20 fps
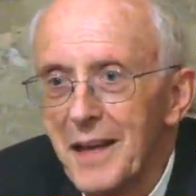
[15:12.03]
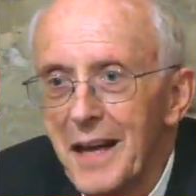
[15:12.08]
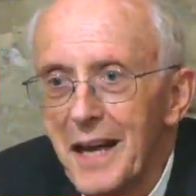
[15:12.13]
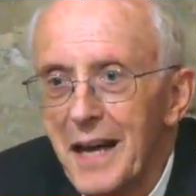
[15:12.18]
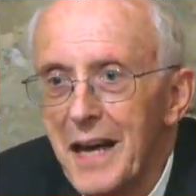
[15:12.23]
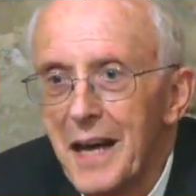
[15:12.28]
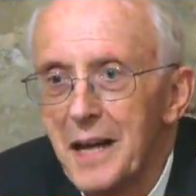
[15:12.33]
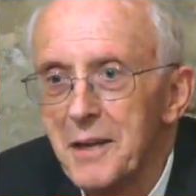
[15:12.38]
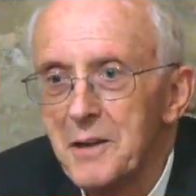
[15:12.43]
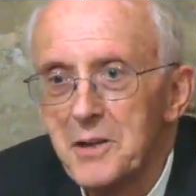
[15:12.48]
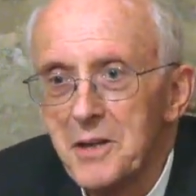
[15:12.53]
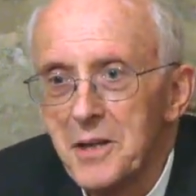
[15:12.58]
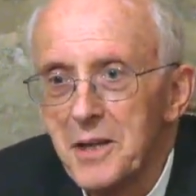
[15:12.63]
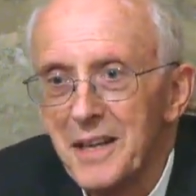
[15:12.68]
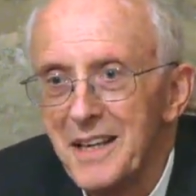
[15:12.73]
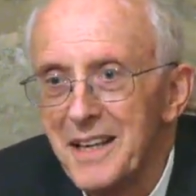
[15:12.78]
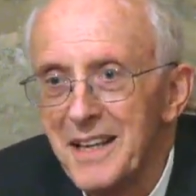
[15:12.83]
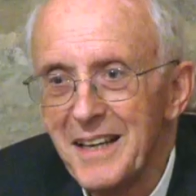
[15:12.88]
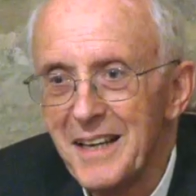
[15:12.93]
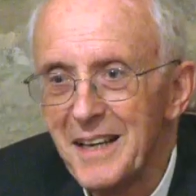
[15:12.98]

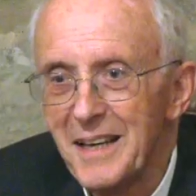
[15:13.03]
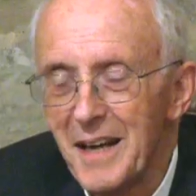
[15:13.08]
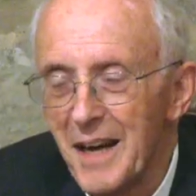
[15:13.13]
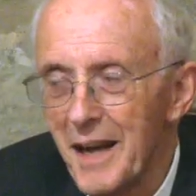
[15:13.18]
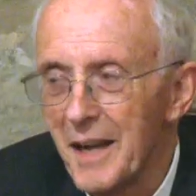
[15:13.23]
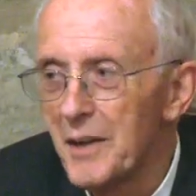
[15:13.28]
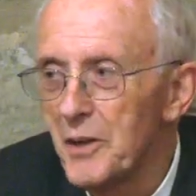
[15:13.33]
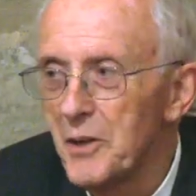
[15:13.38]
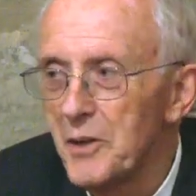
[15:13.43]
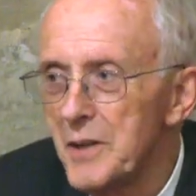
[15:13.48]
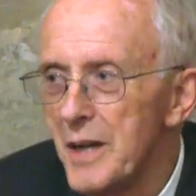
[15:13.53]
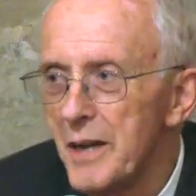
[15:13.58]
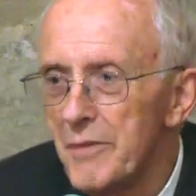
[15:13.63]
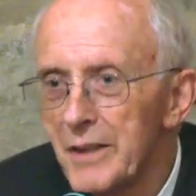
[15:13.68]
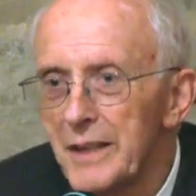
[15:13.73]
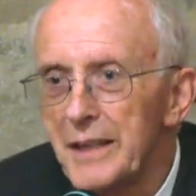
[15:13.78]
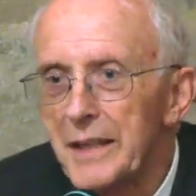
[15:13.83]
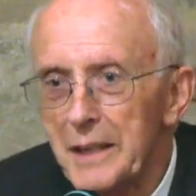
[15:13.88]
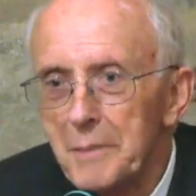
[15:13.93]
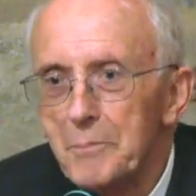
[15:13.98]
And I could
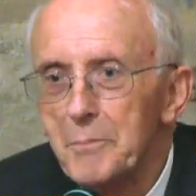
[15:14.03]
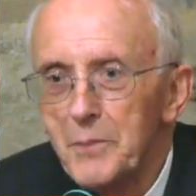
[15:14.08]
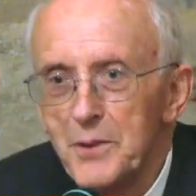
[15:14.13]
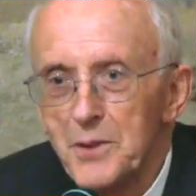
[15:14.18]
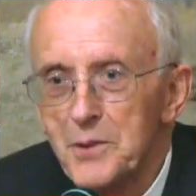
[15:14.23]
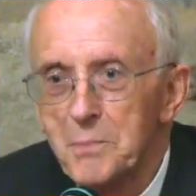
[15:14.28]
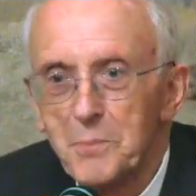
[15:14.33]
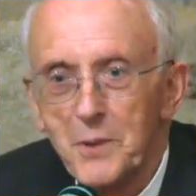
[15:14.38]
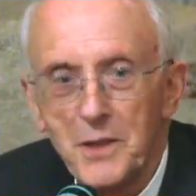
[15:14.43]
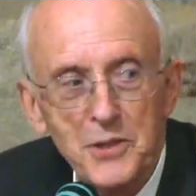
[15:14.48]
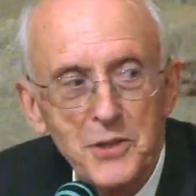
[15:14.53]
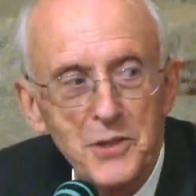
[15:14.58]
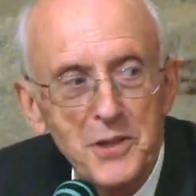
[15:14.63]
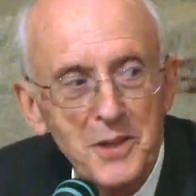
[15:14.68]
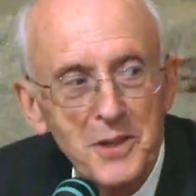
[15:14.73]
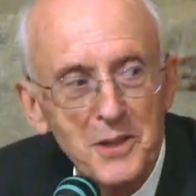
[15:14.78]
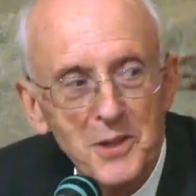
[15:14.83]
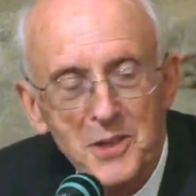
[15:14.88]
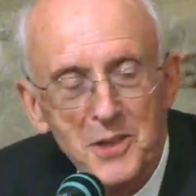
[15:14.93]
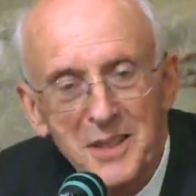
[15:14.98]
never keep this
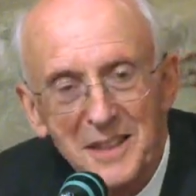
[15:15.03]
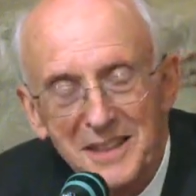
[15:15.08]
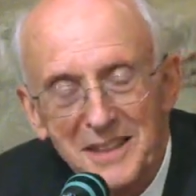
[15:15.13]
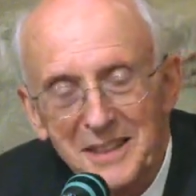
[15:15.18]
presence.